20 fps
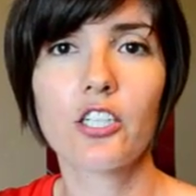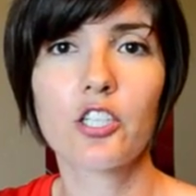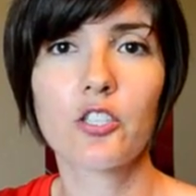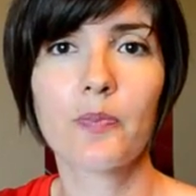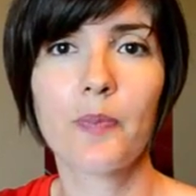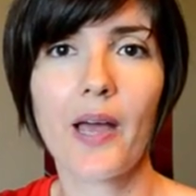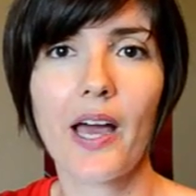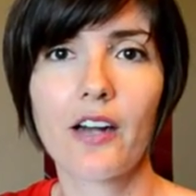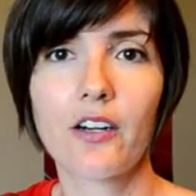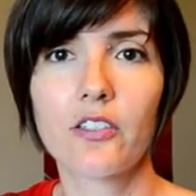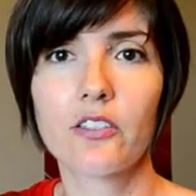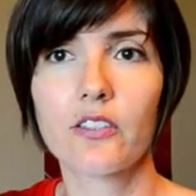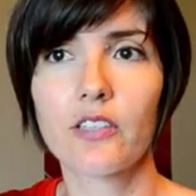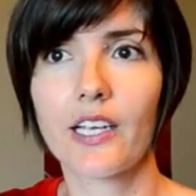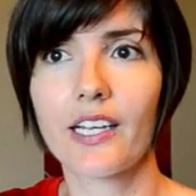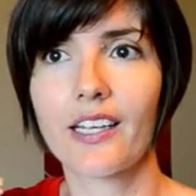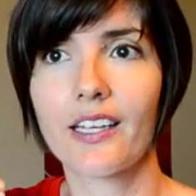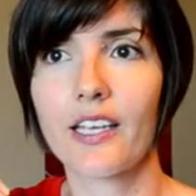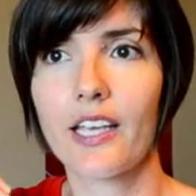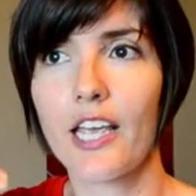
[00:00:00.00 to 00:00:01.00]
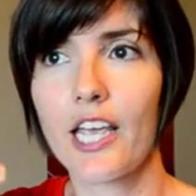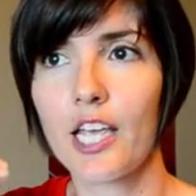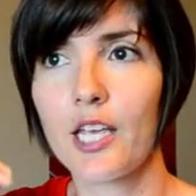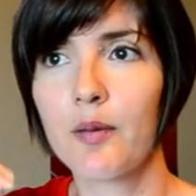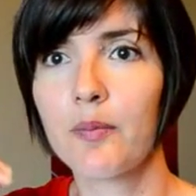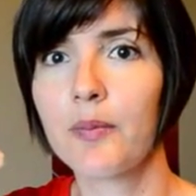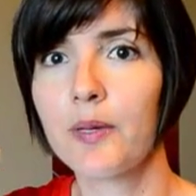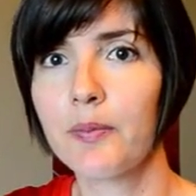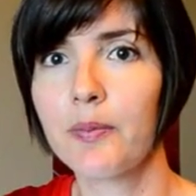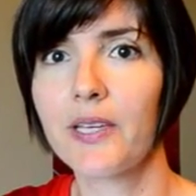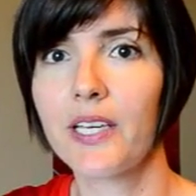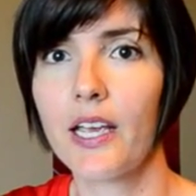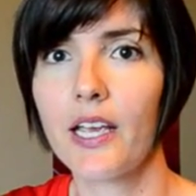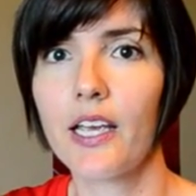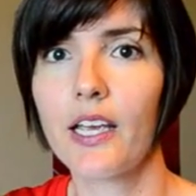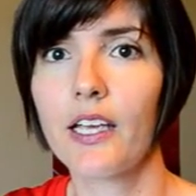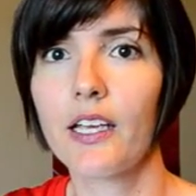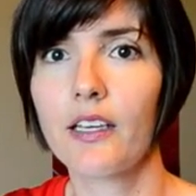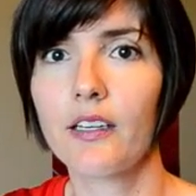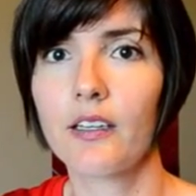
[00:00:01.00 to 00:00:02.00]
just patterns like A, B, B,
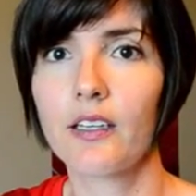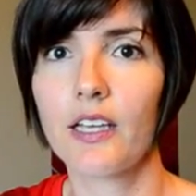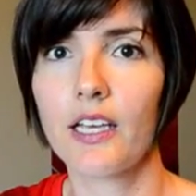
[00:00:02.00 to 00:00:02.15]
A,